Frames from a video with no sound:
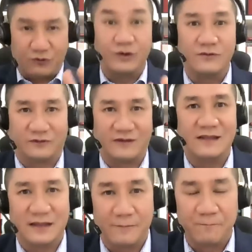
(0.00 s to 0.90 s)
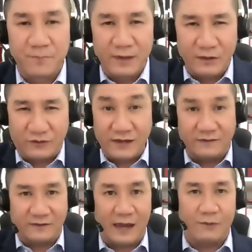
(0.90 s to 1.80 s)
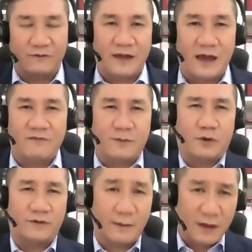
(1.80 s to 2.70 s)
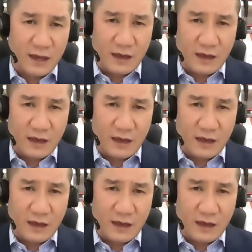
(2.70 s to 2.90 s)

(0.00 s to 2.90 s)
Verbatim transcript: sure you've seen them. You see these gamers, they have them all the time.